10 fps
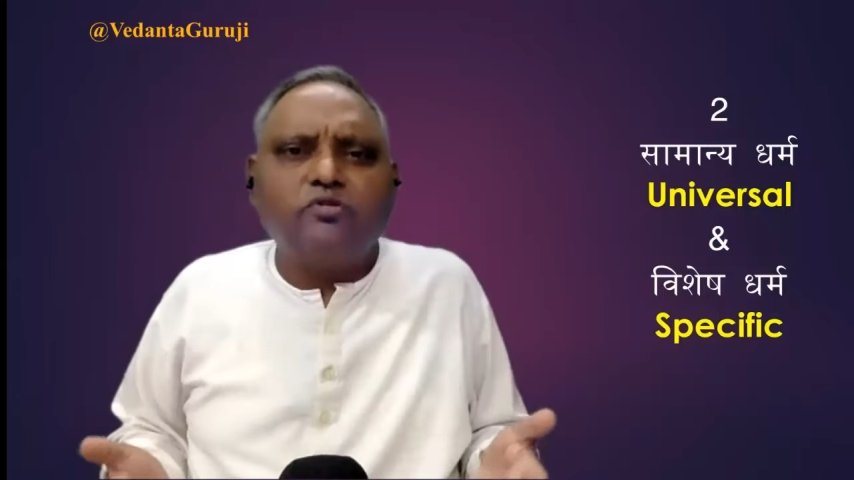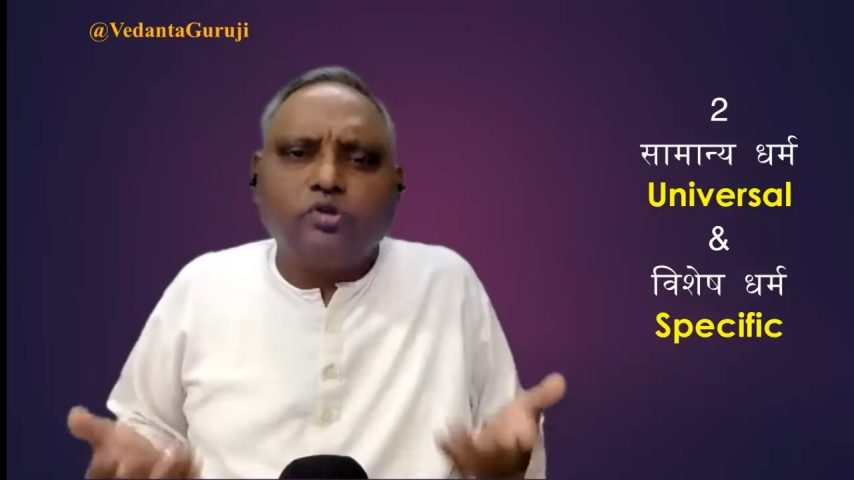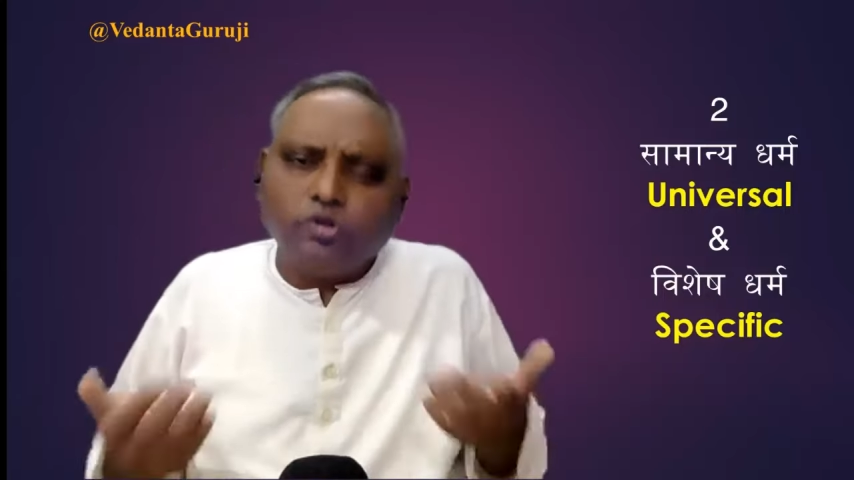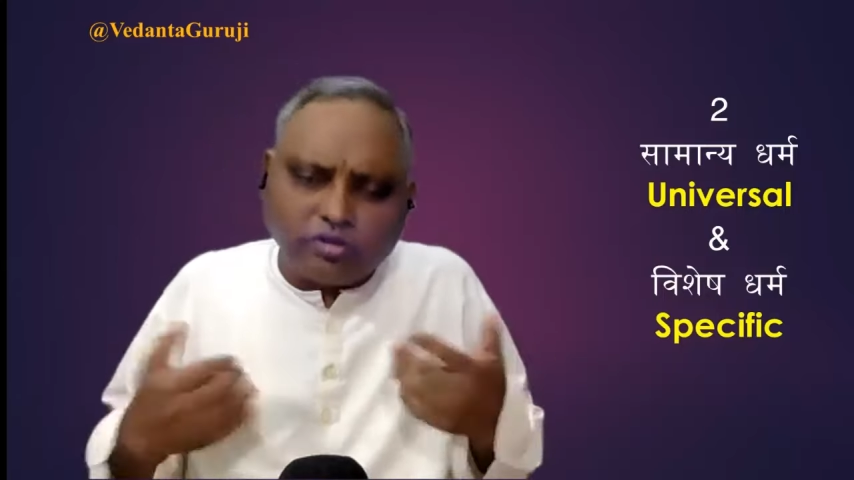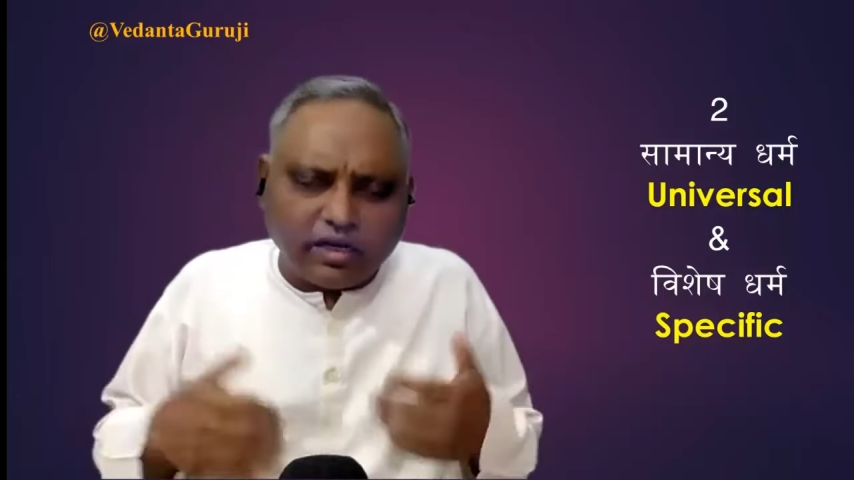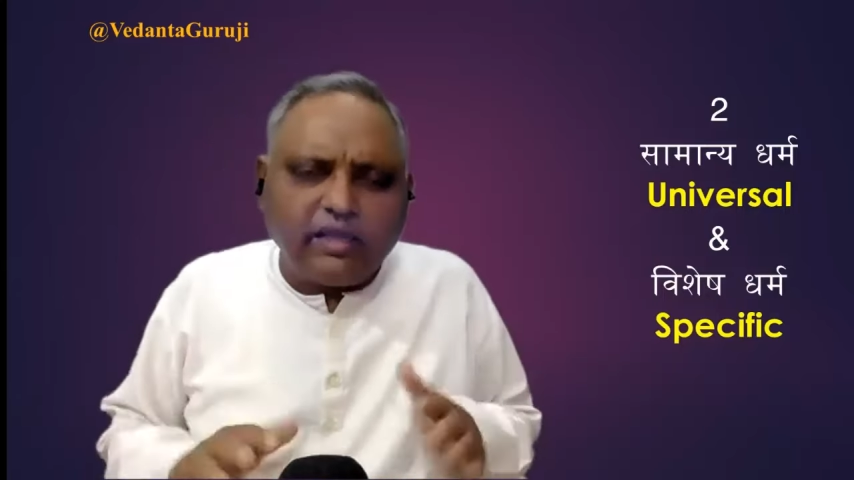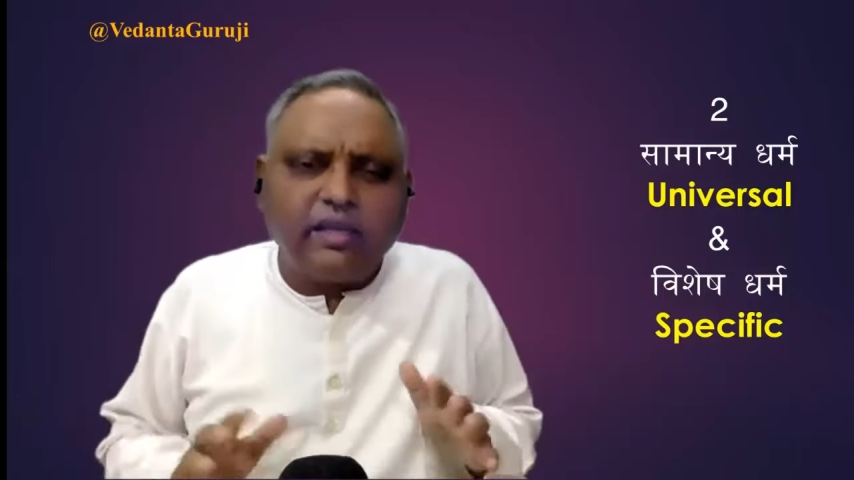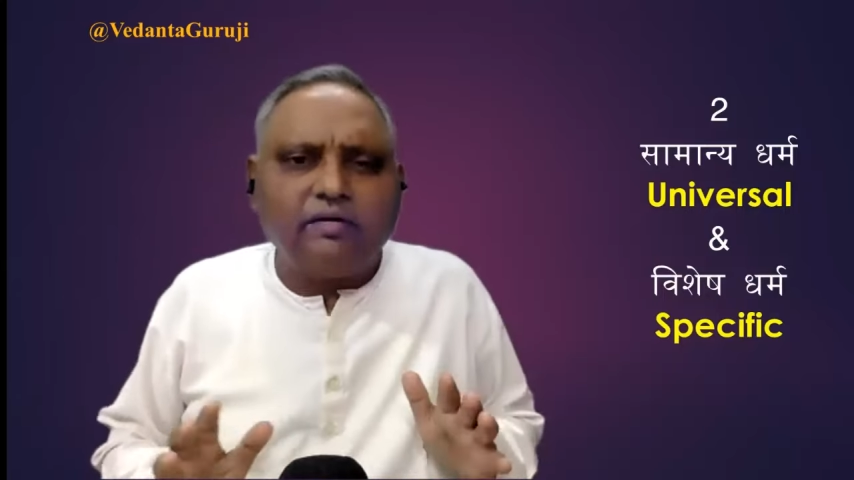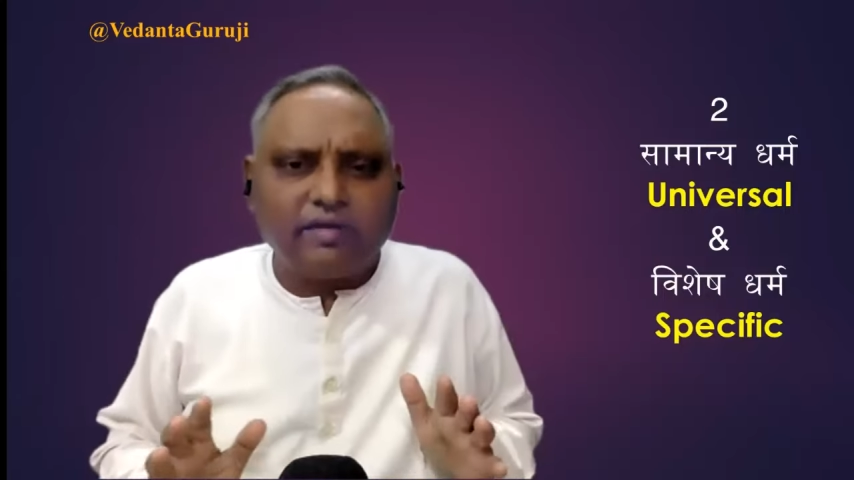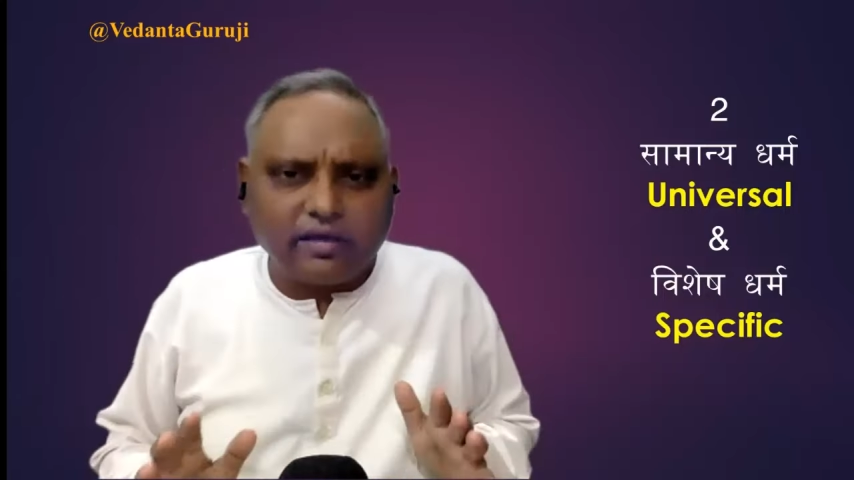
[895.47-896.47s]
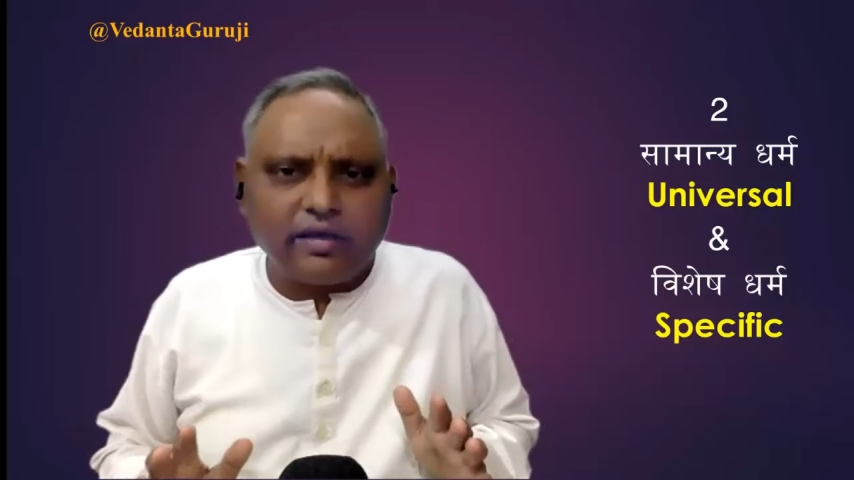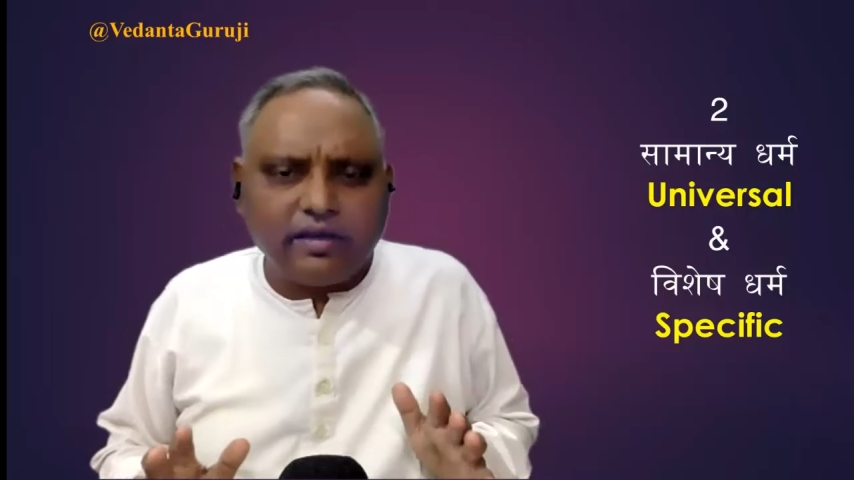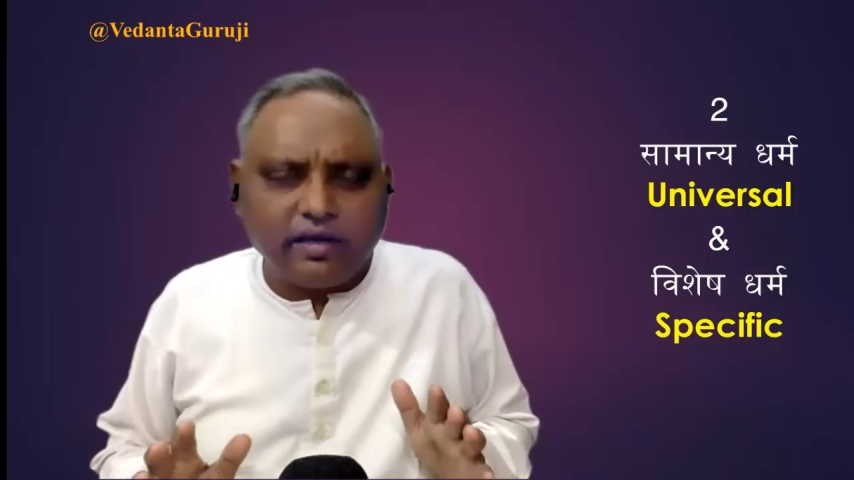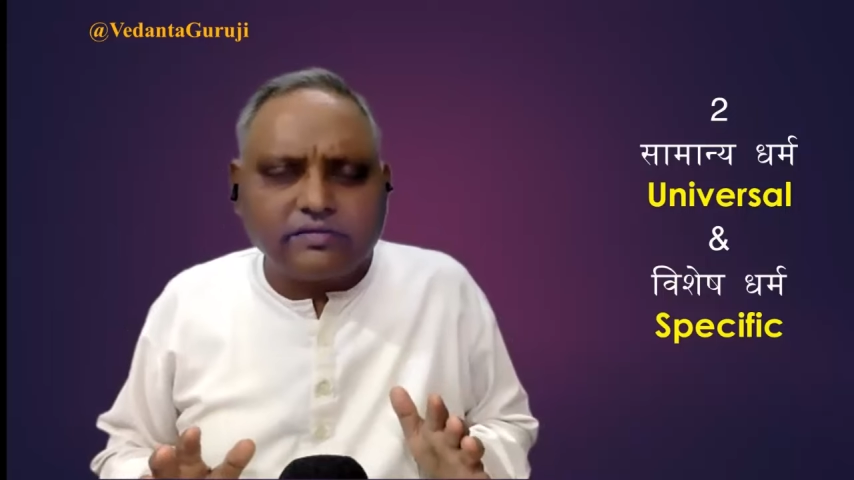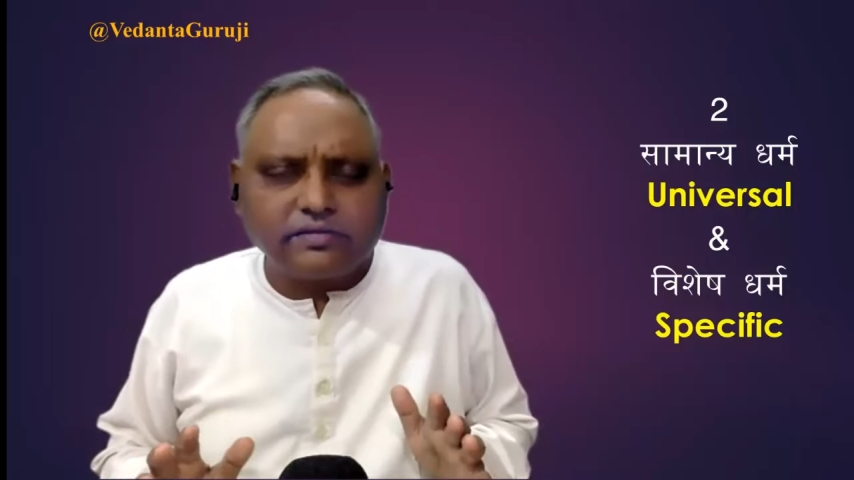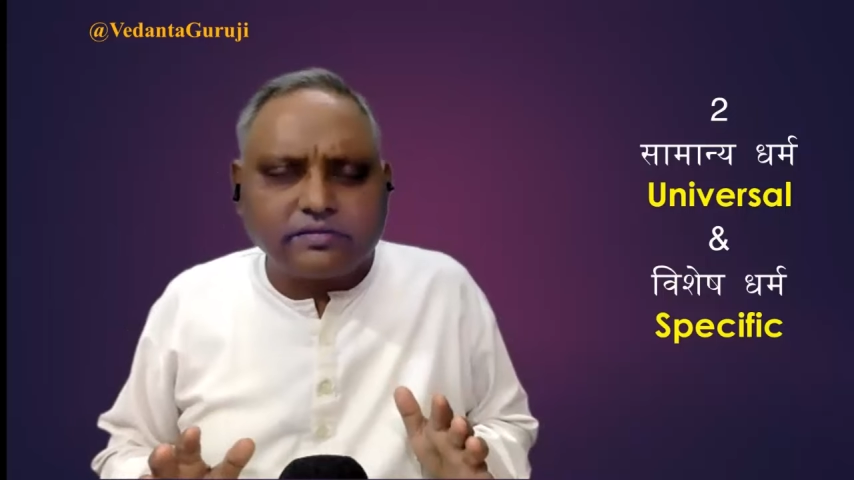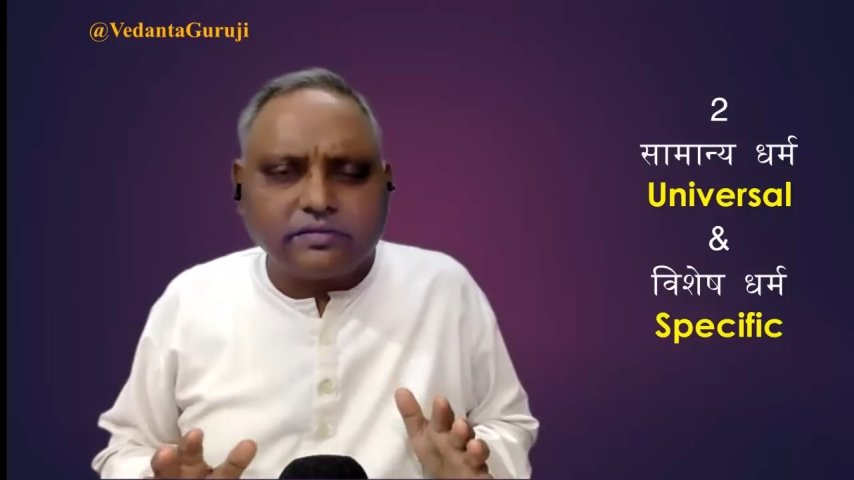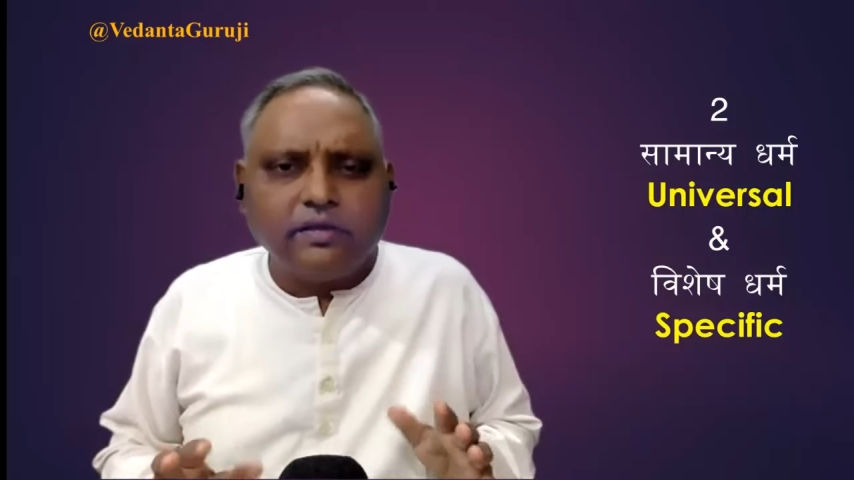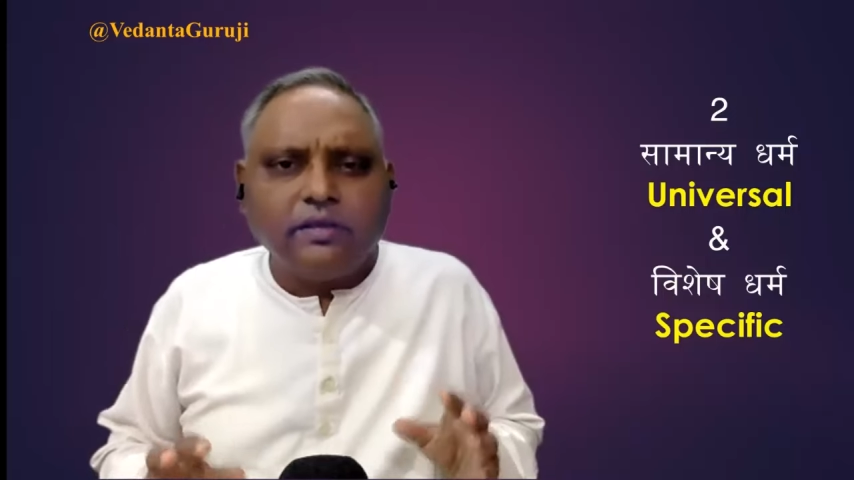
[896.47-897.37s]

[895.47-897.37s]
Duryodhana in us.